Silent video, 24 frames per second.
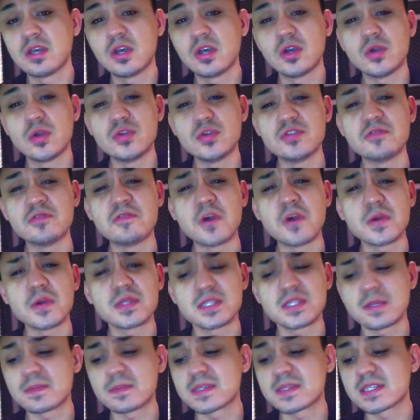who devotes
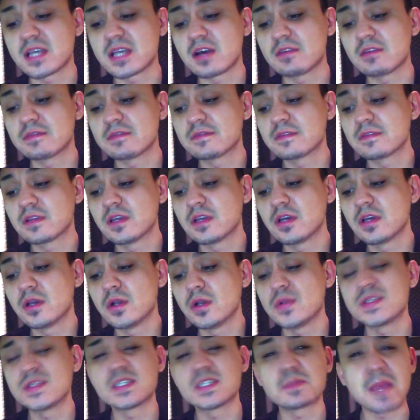himself,
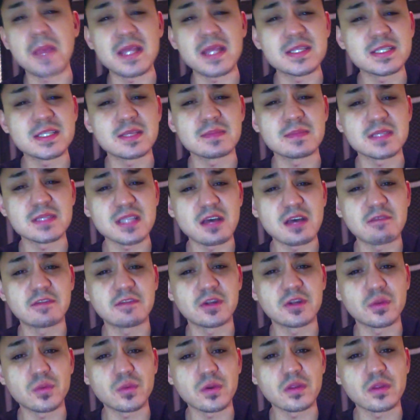who spends himself in
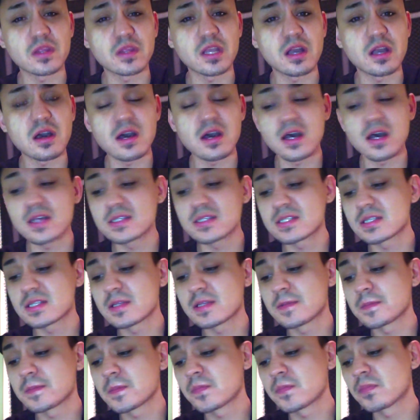a worthy cause,
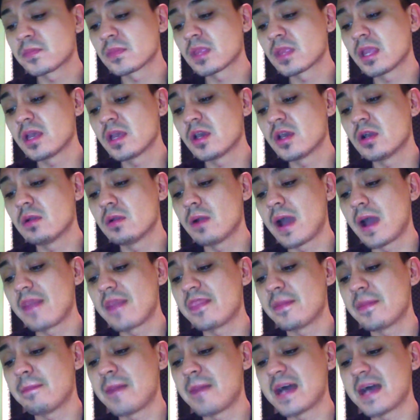who at
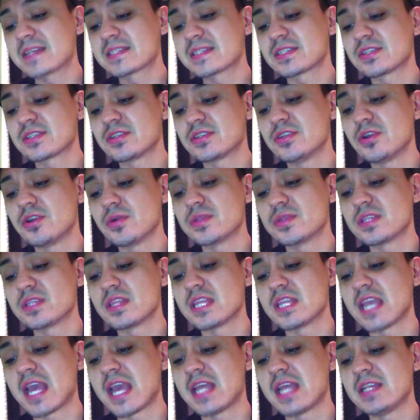the best knows in
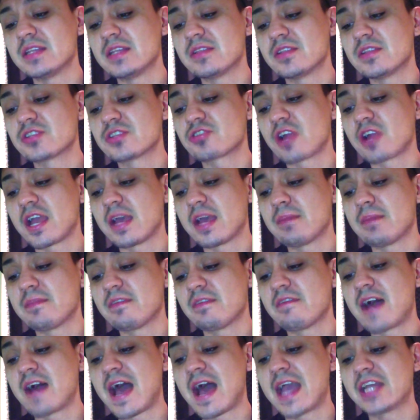the end the triumph
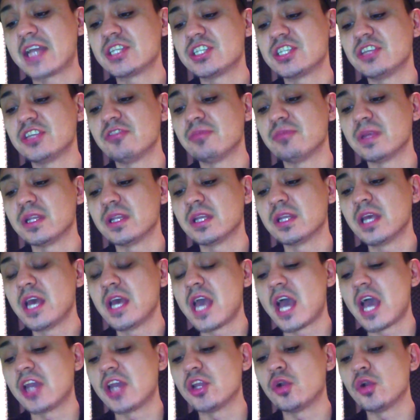of high achievement,
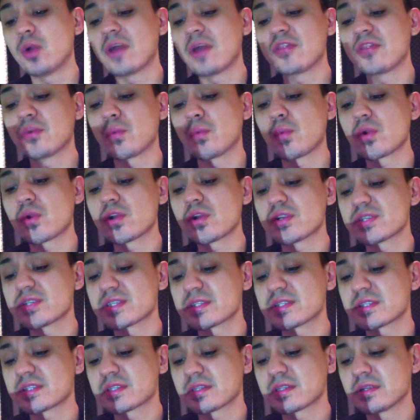and who at the
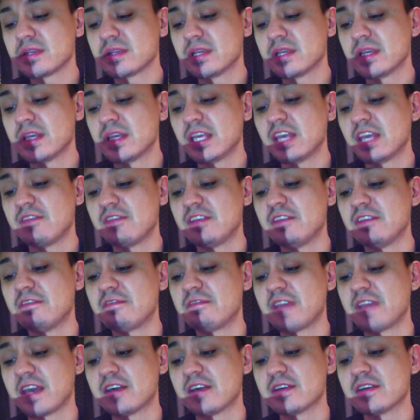worst, if he
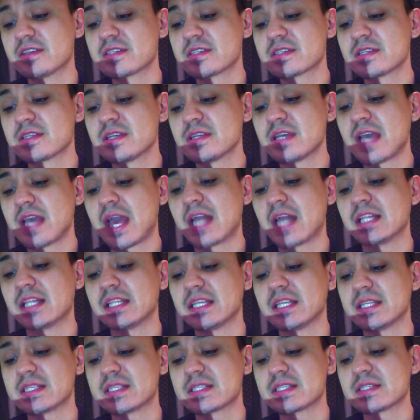fails, at
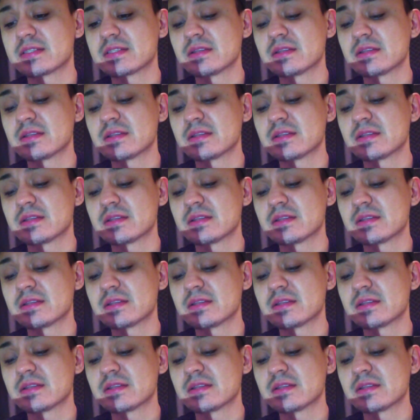least